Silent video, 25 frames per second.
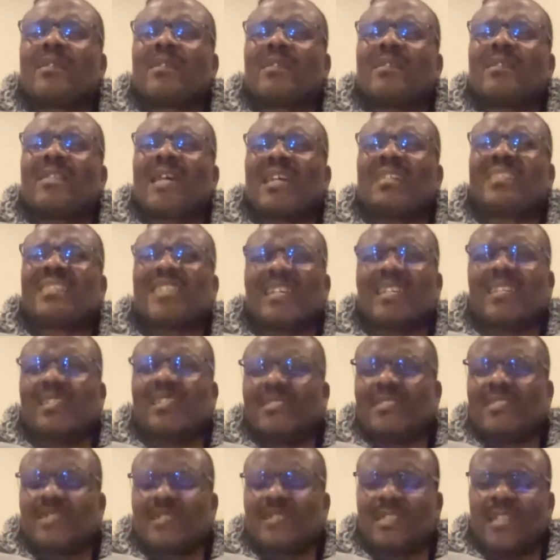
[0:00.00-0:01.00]
their
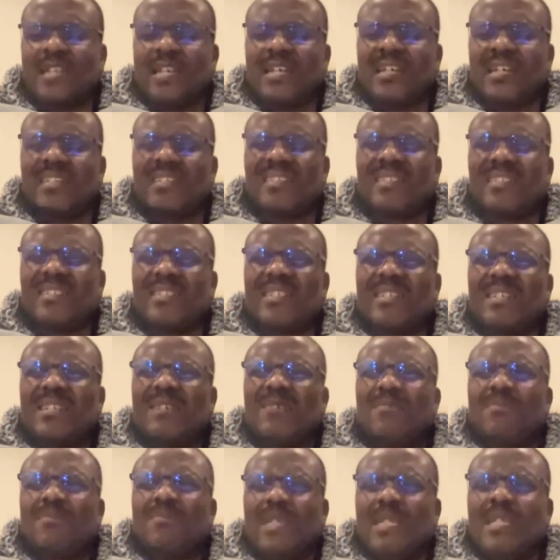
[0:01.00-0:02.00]
challenges are,
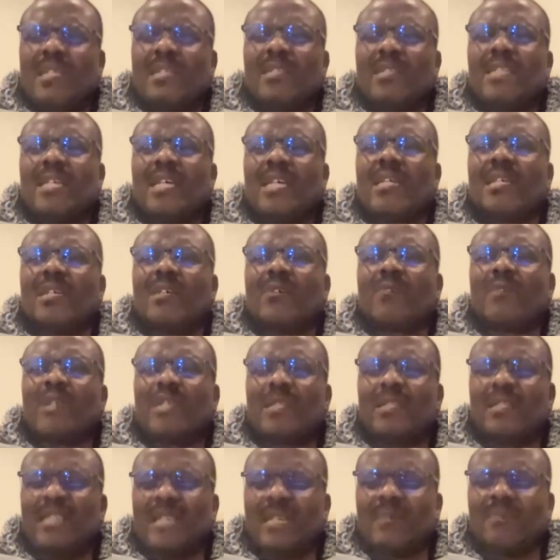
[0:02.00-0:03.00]
be there
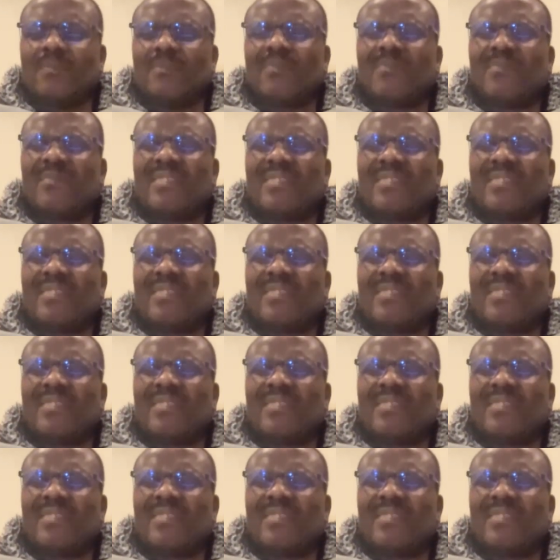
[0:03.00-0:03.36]
with them